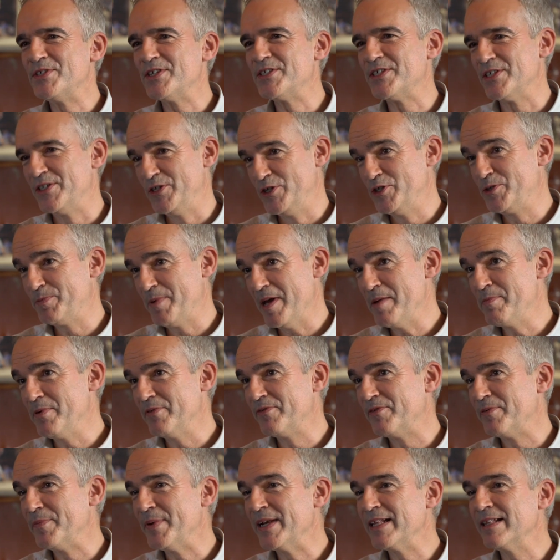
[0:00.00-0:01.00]
which is a
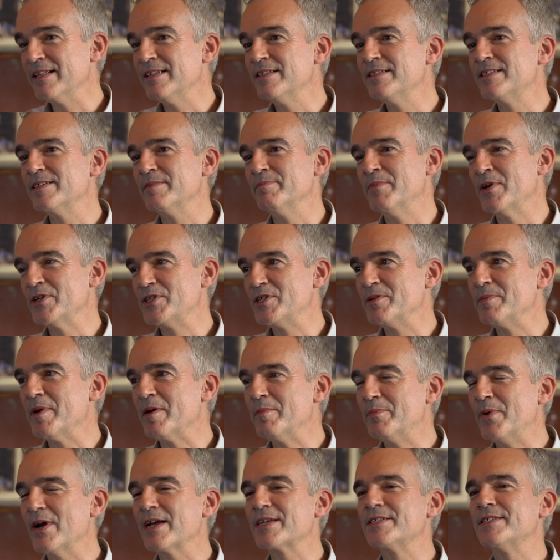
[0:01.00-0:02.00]
newspaper from England, mostly
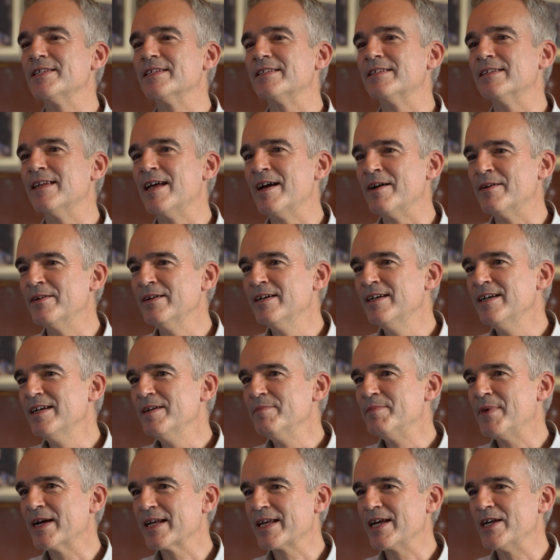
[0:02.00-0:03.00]
about Brexit and how
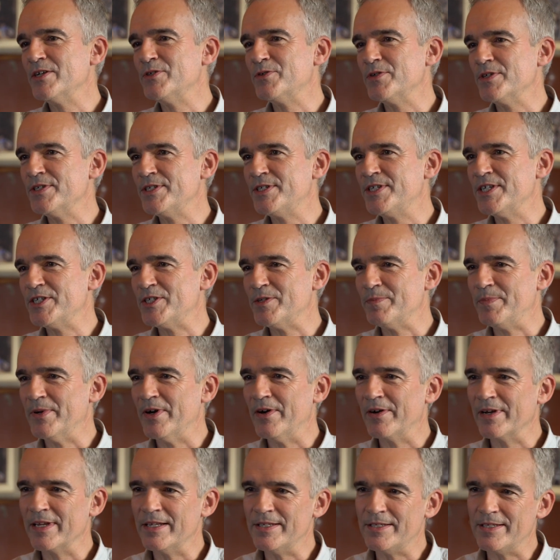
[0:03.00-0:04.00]
my country is
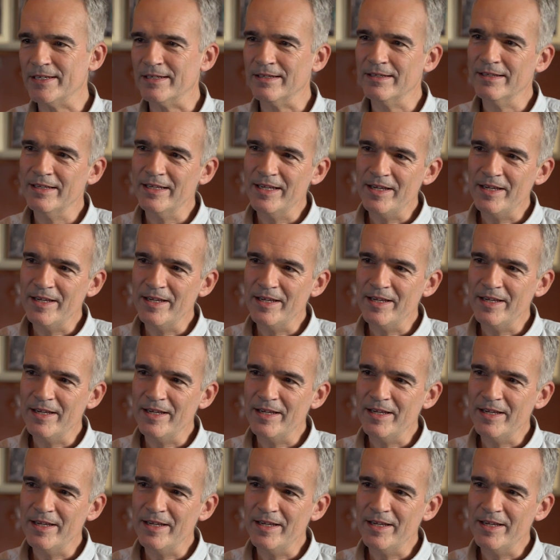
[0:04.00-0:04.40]
disappearing into